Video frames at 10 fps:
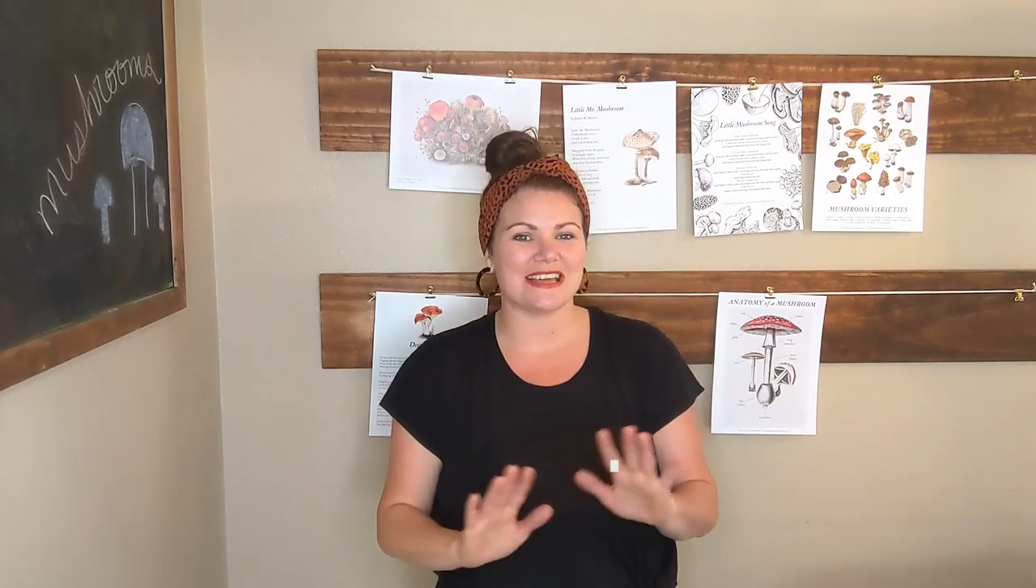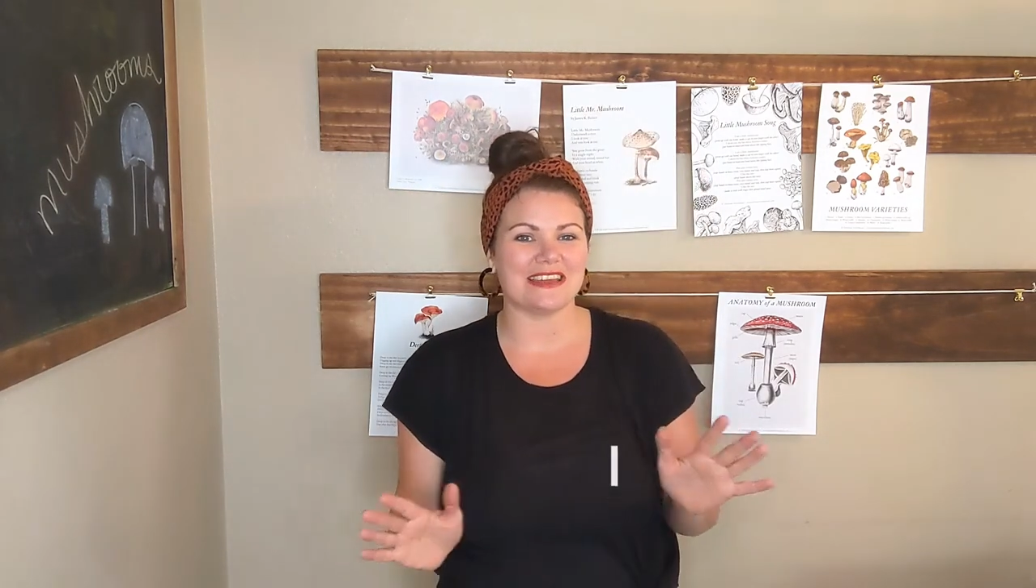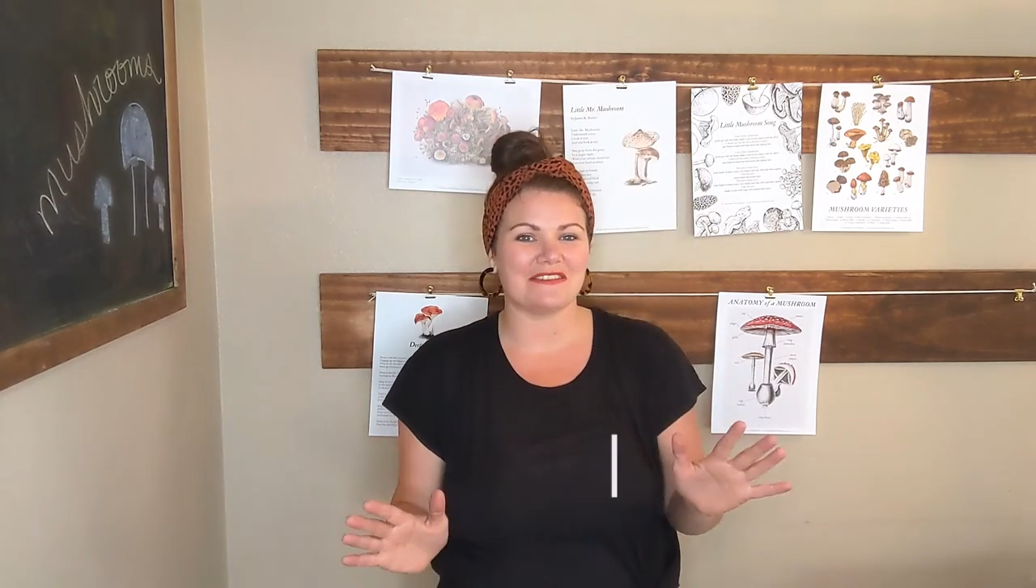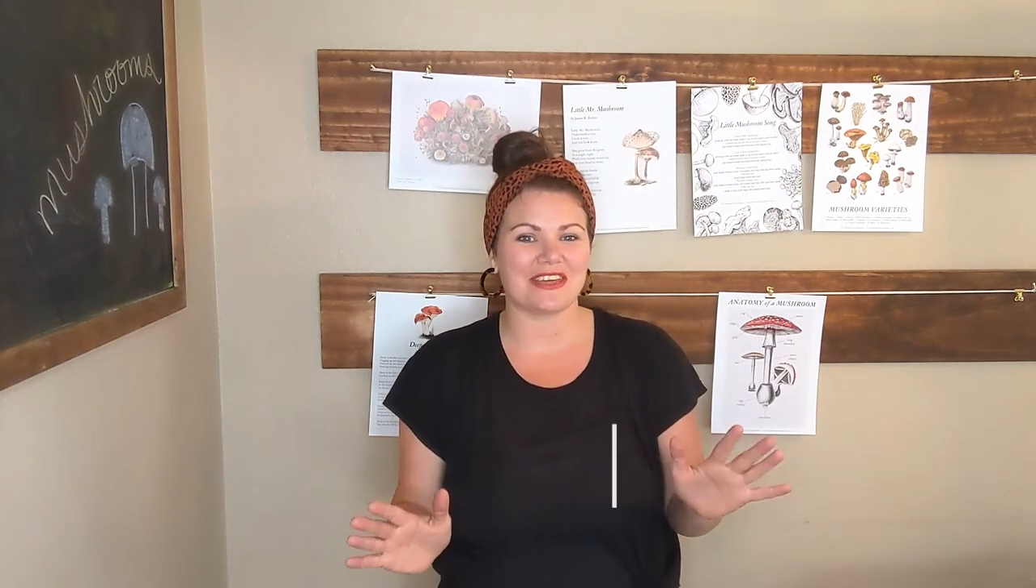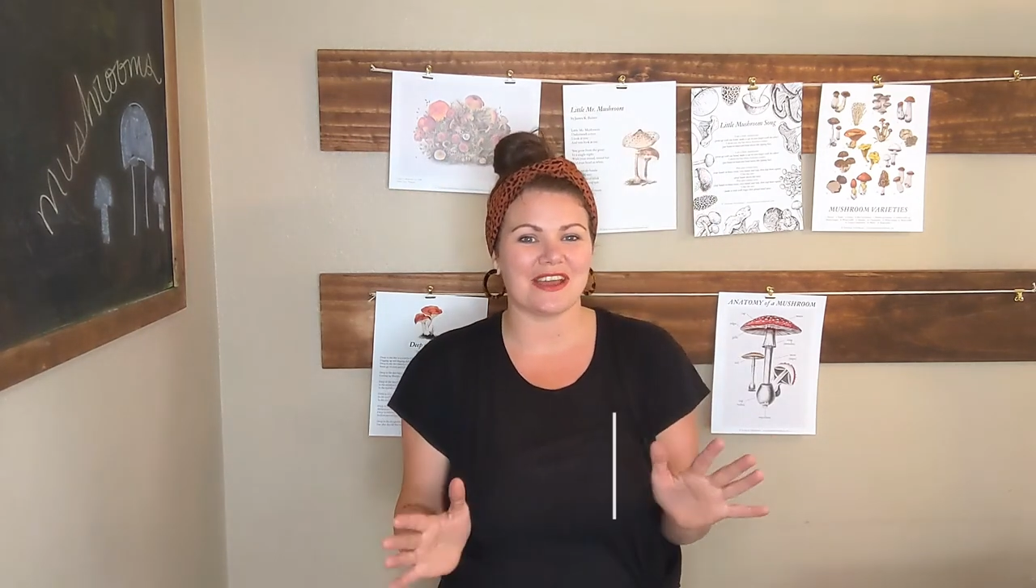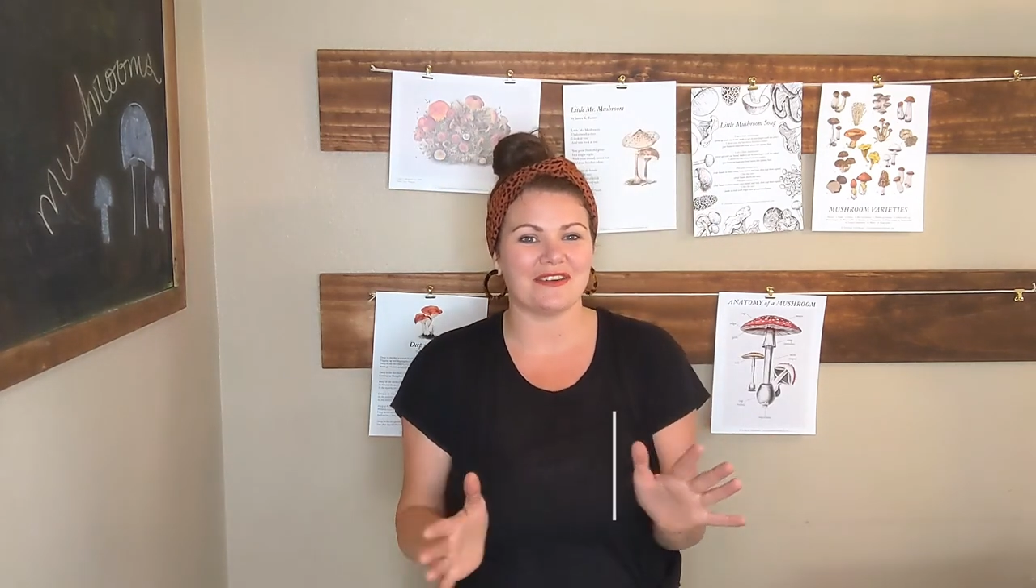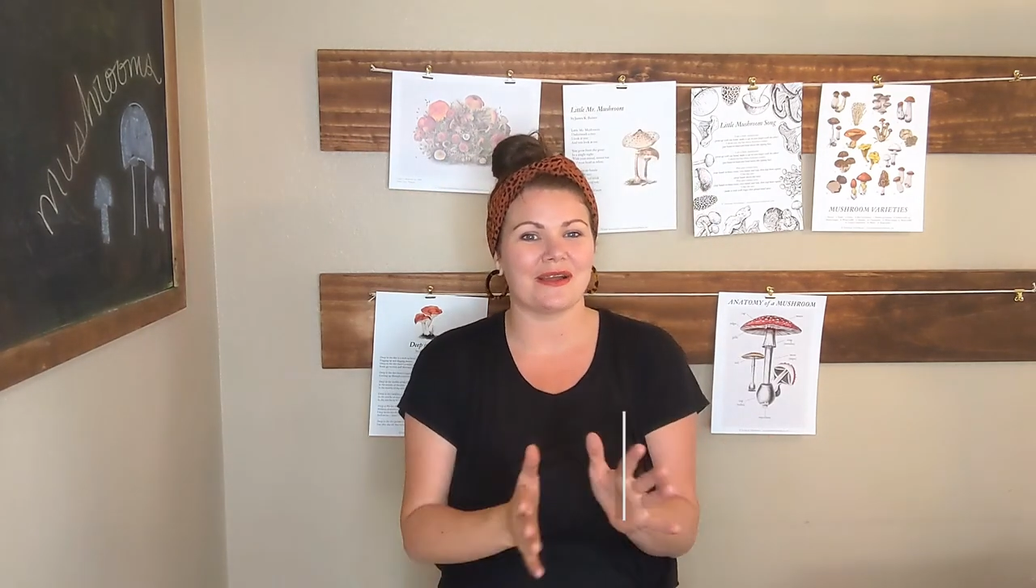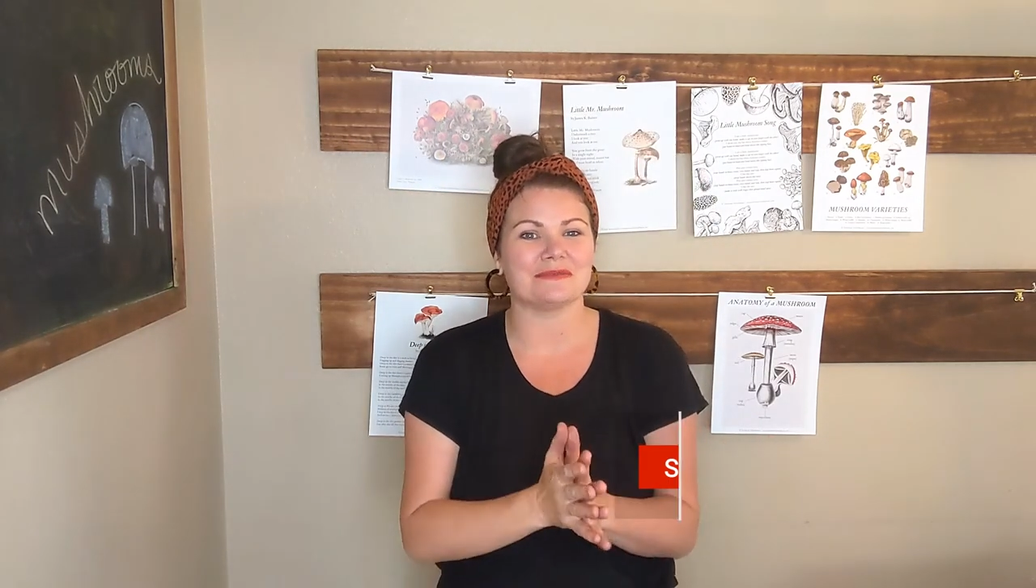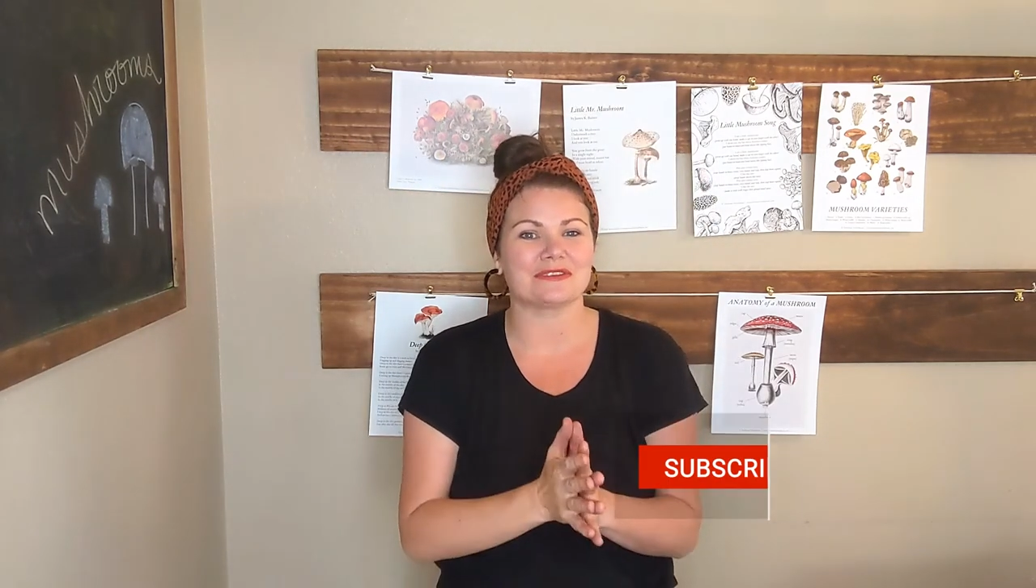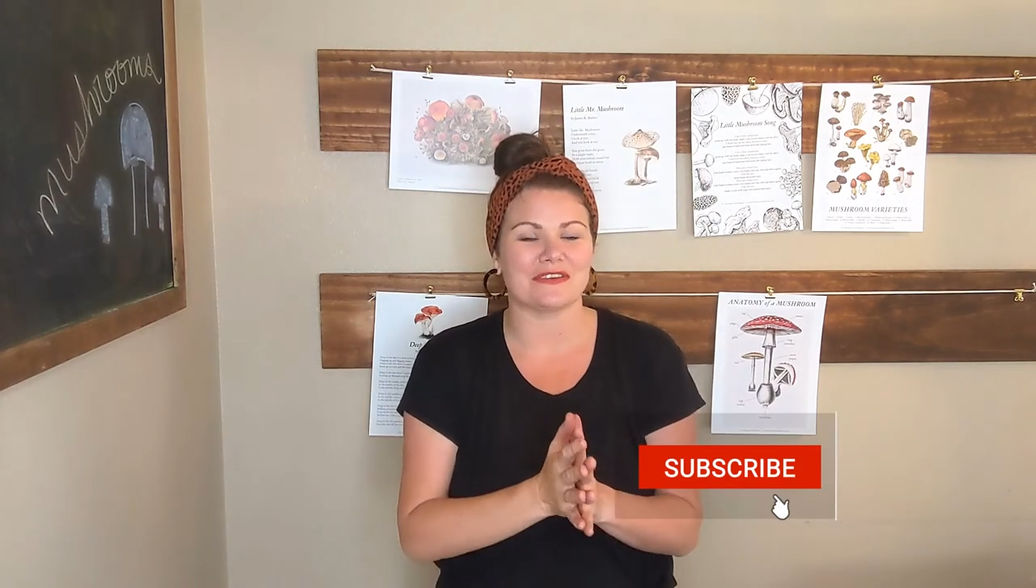any of the hand
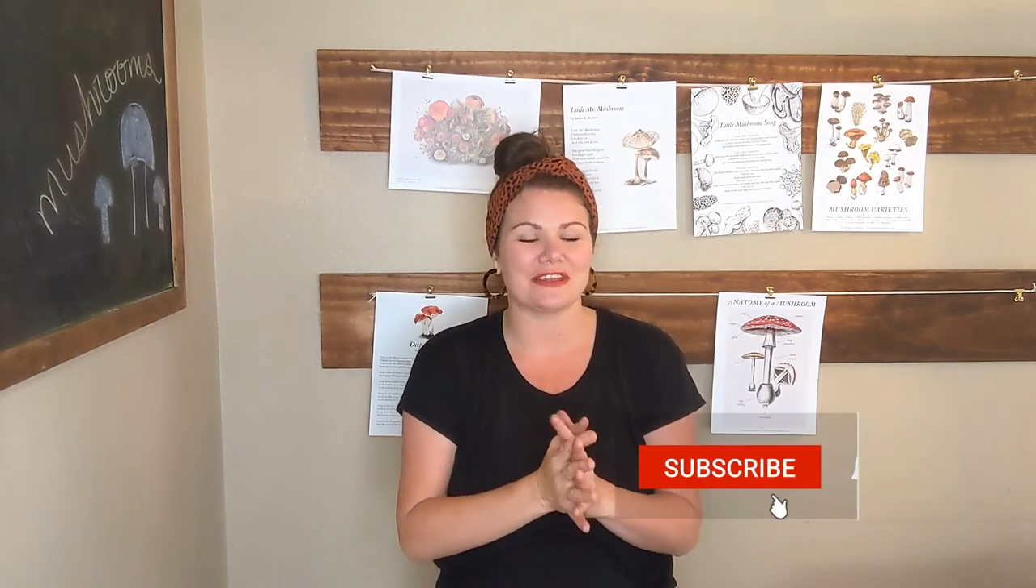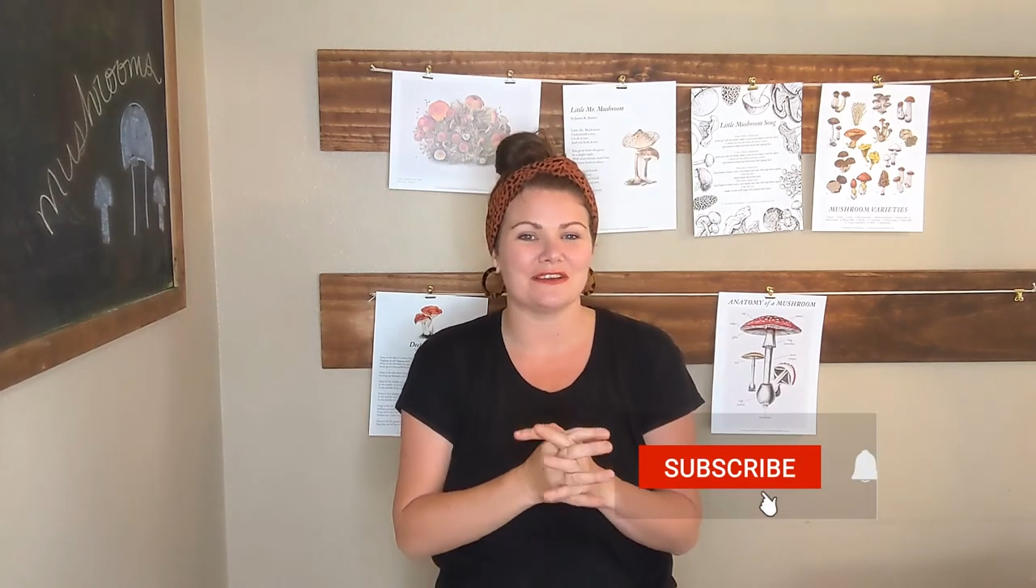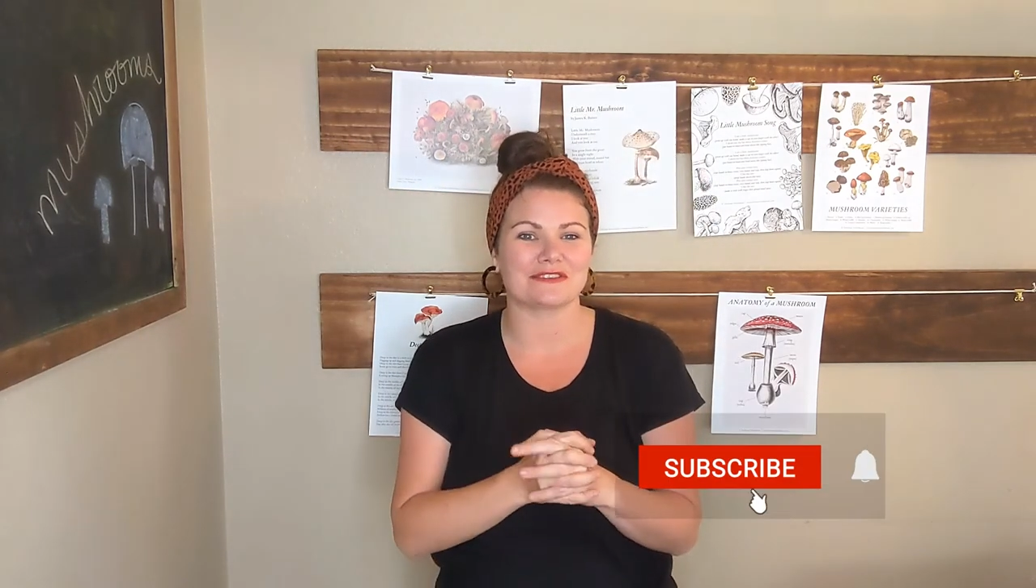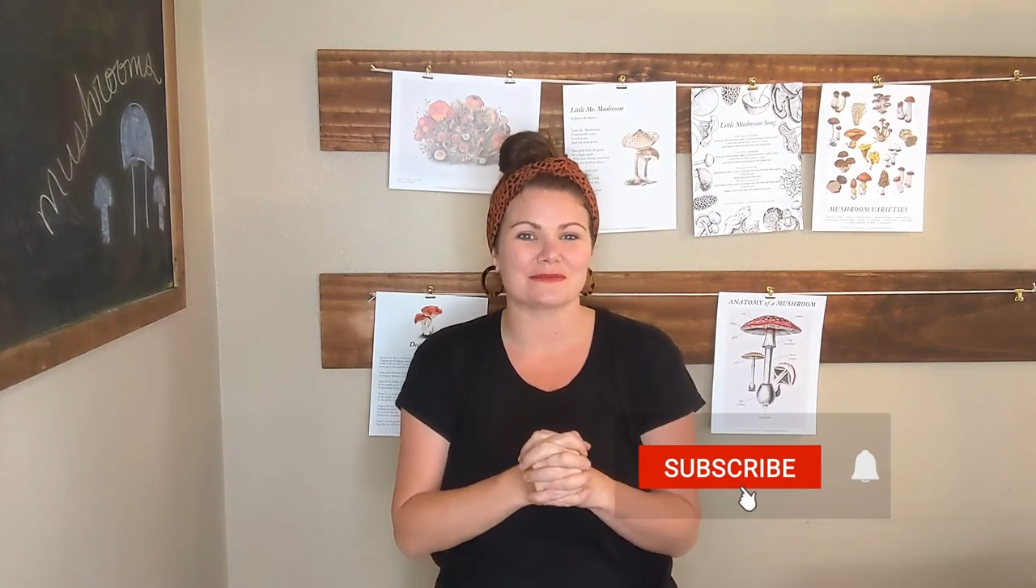rhymes or videos